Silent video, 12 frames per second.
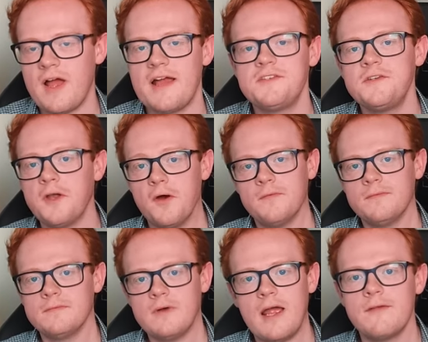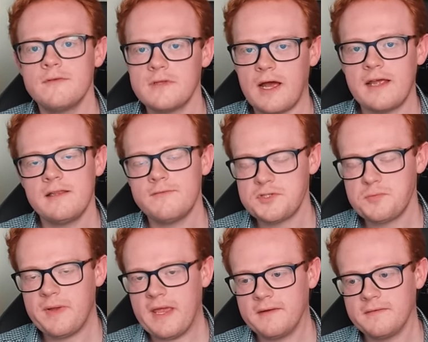as you know, I live in
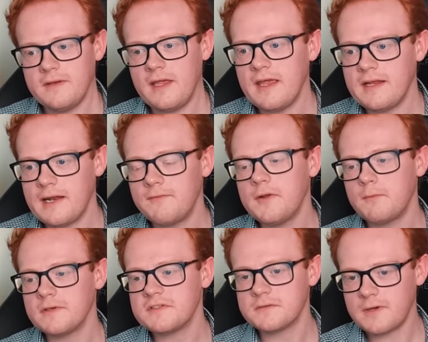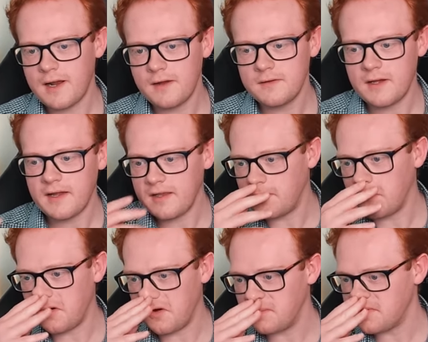Japan, and every once in a while I go
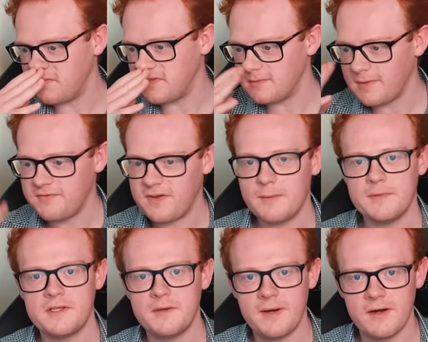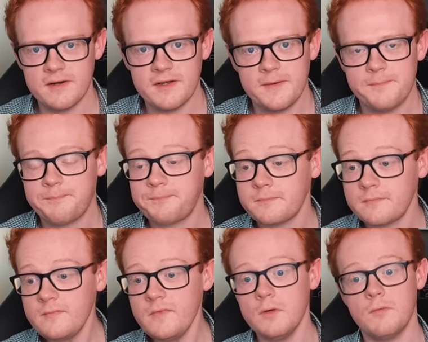home to visit my family in America,
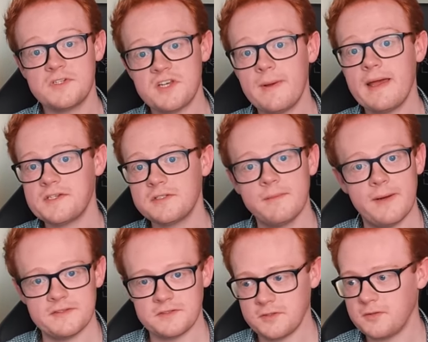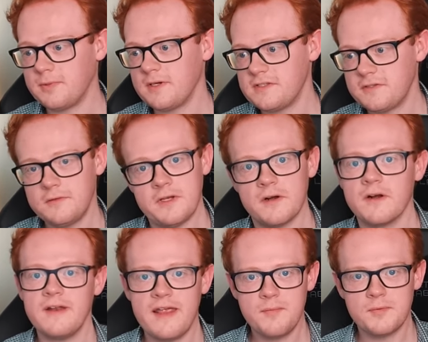which I'm actually about to do pretty soon here
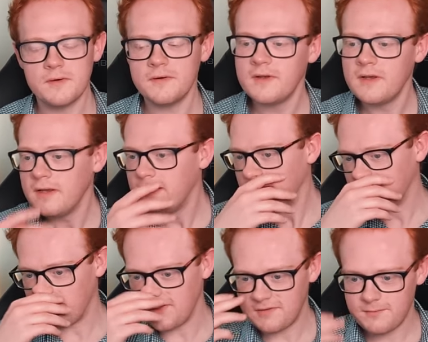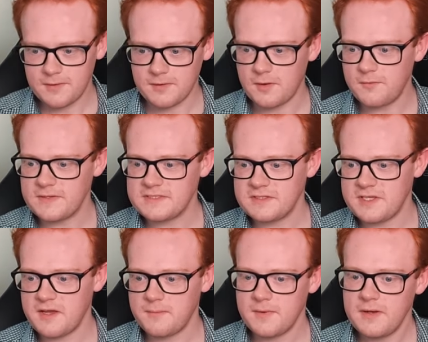in April. Going to go visit
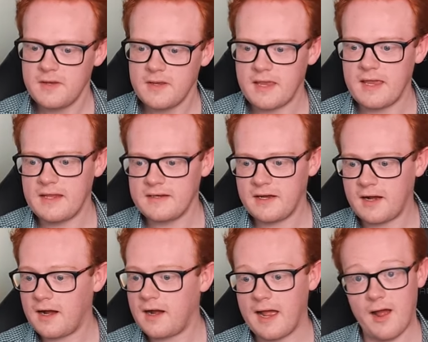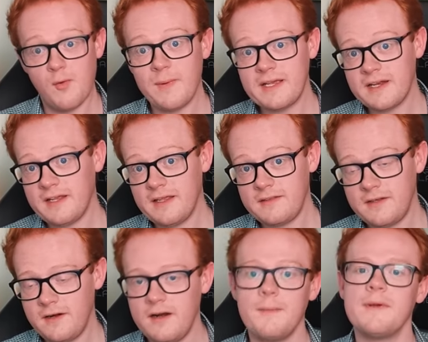them, and how am I going to get
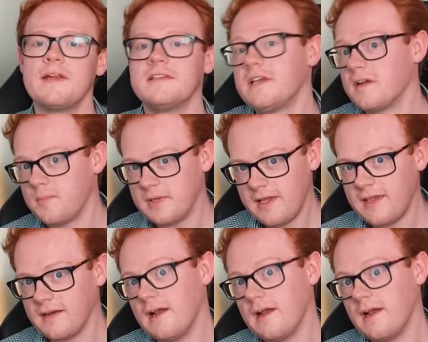there? I'm going to take a plane,